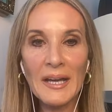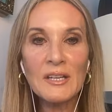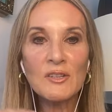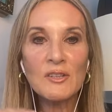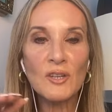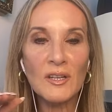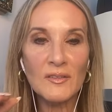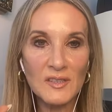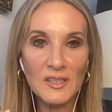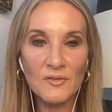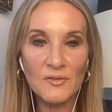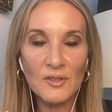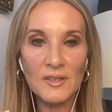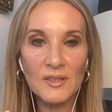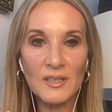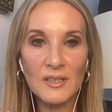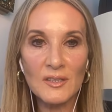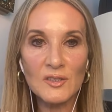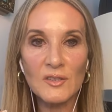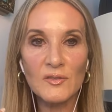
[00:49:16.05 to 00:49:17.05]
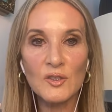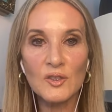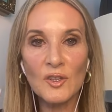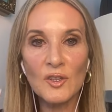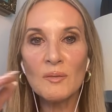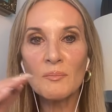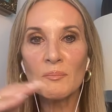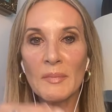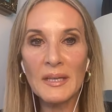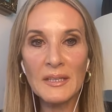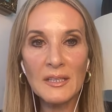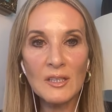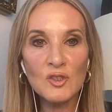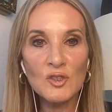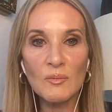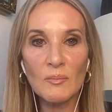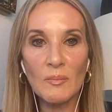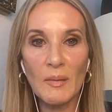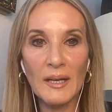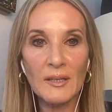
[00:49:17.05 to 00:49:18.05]
drives everything. So if you don't manage
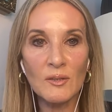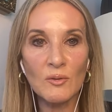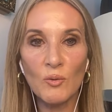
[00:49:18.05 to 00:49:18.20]
your mind,